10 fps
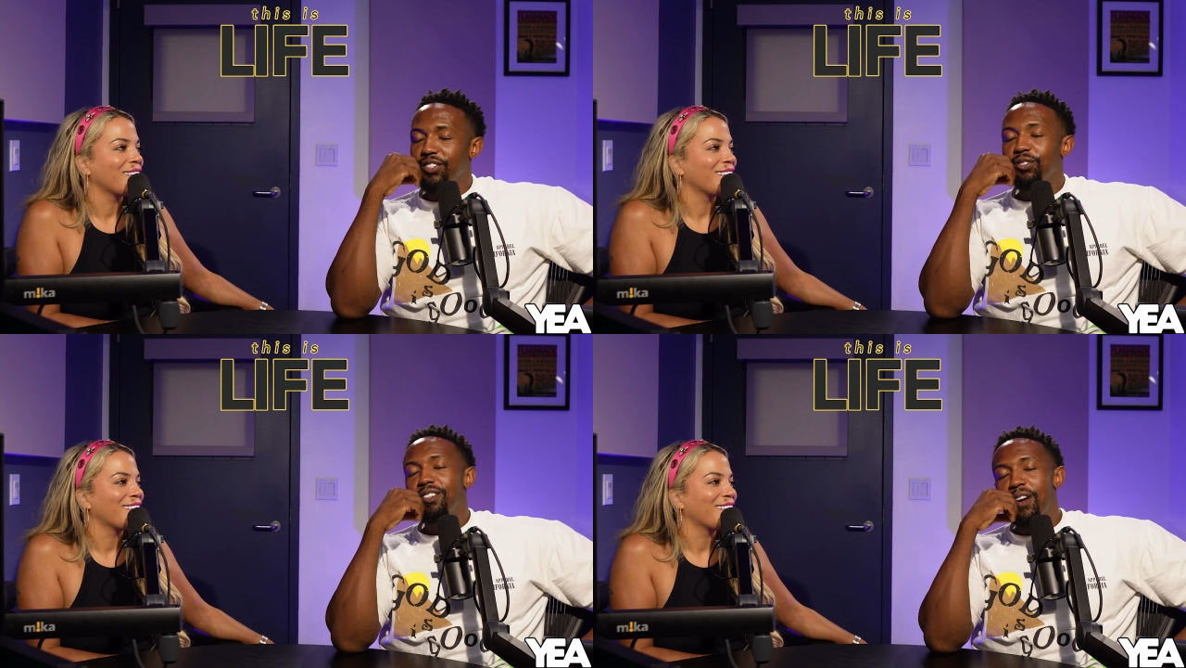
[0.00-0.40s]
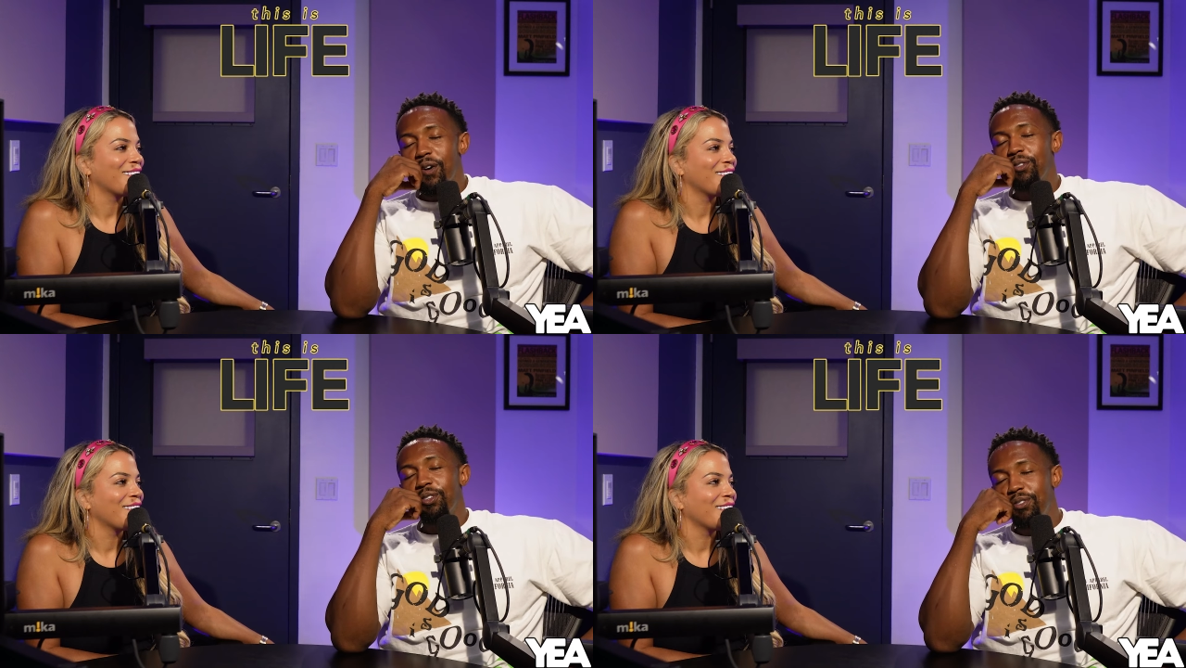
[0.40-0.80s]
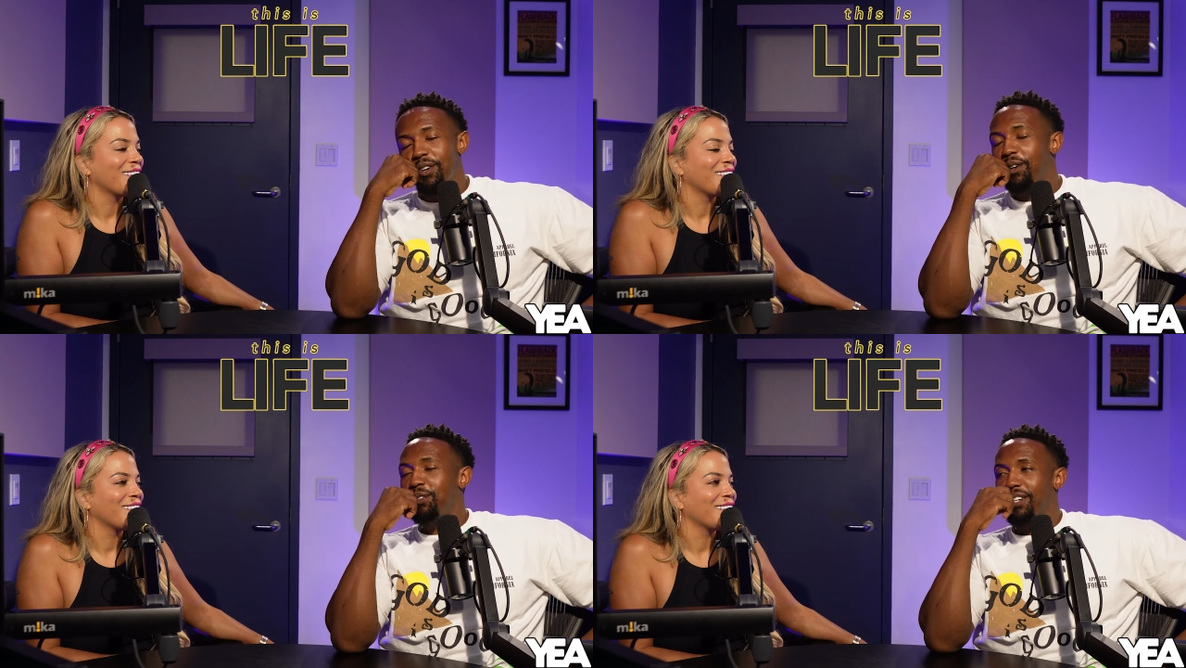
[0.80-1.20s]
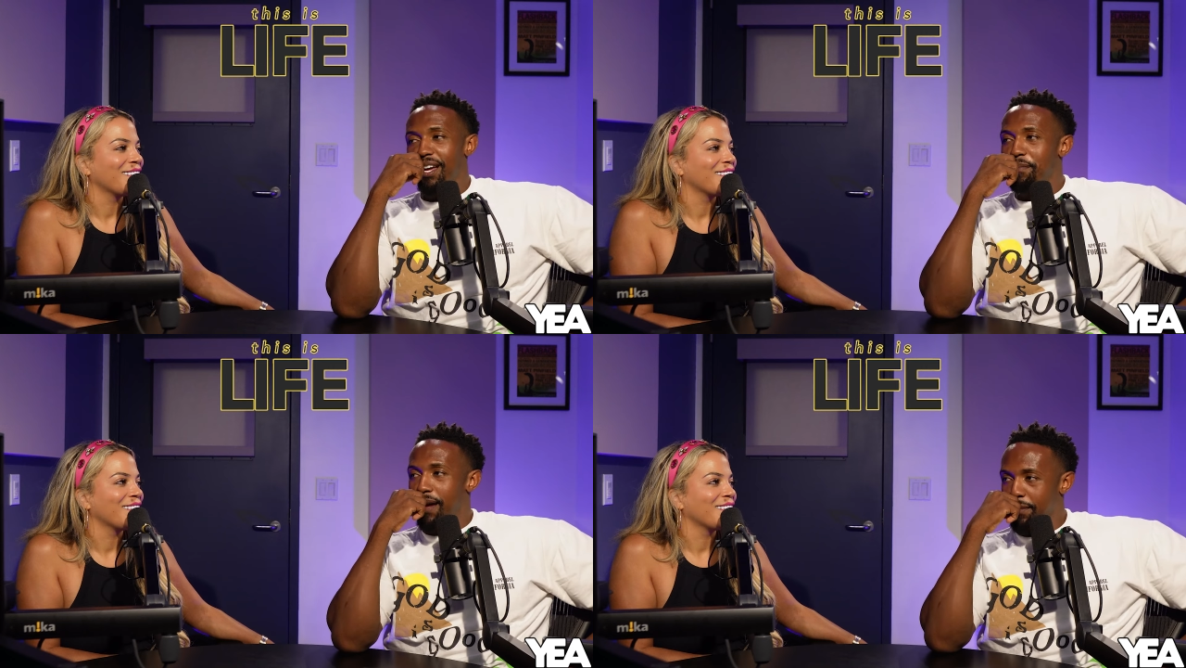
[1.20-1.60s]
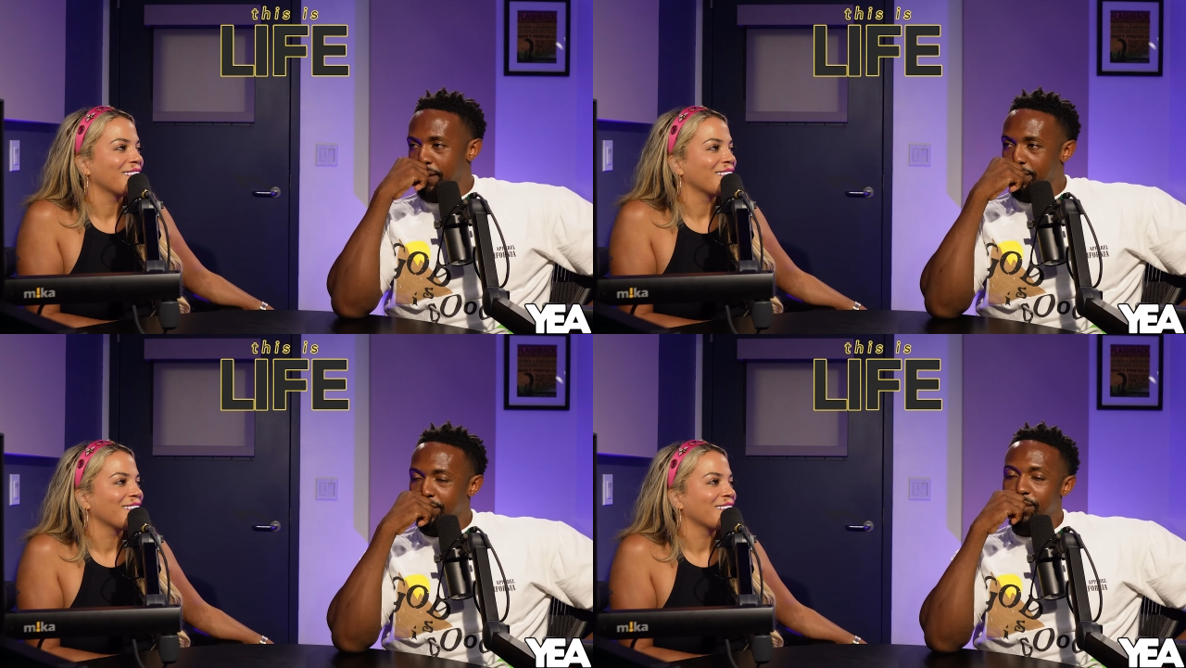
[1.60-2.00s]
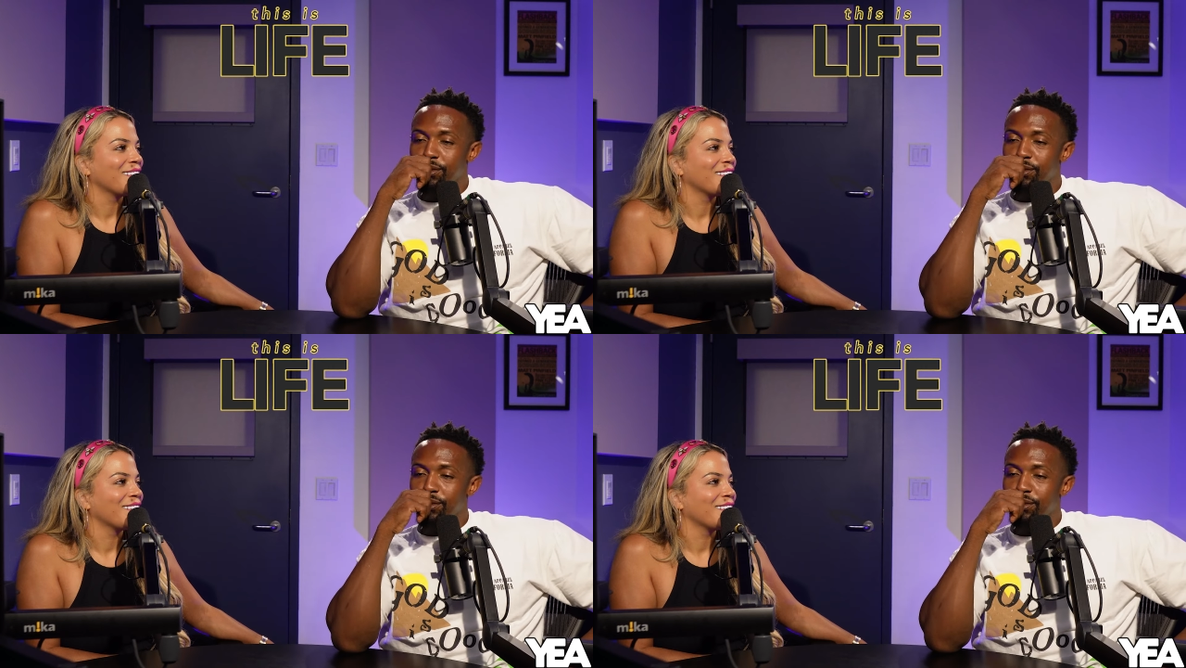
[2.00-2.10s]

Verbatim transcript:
Speaker 1: and you know you know you clap back, babe.